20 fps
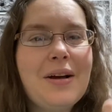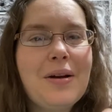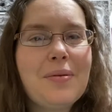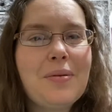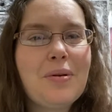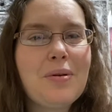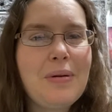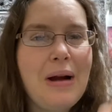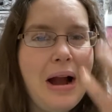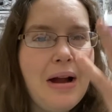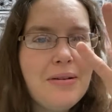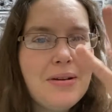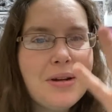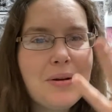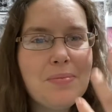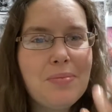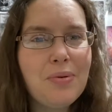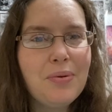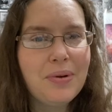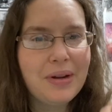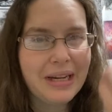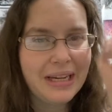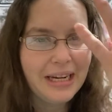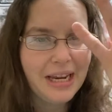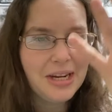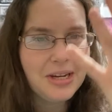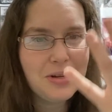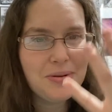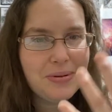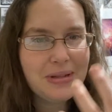grounding point,
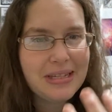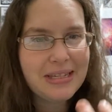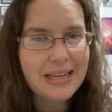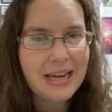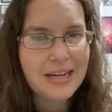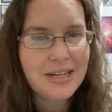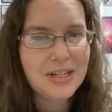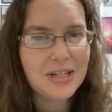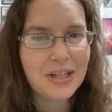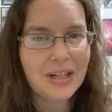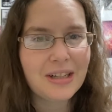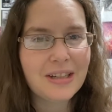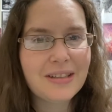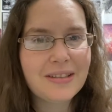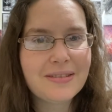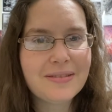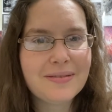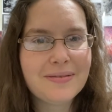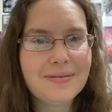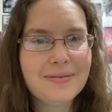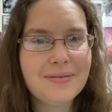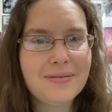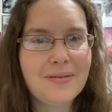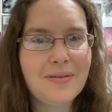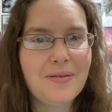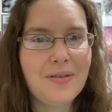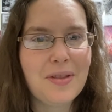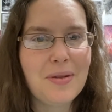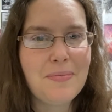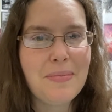a new center
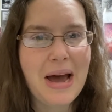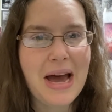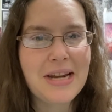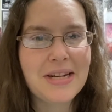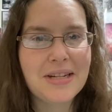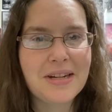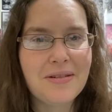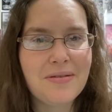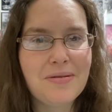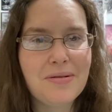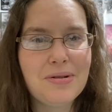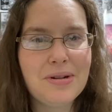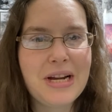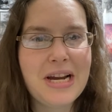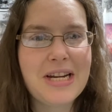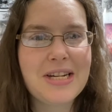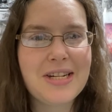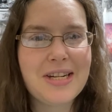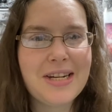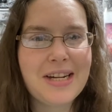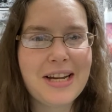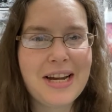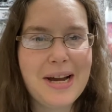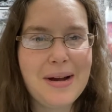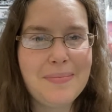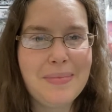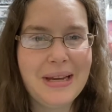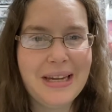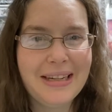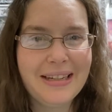for the magic of creation to
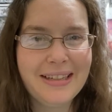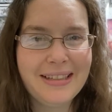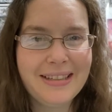come in.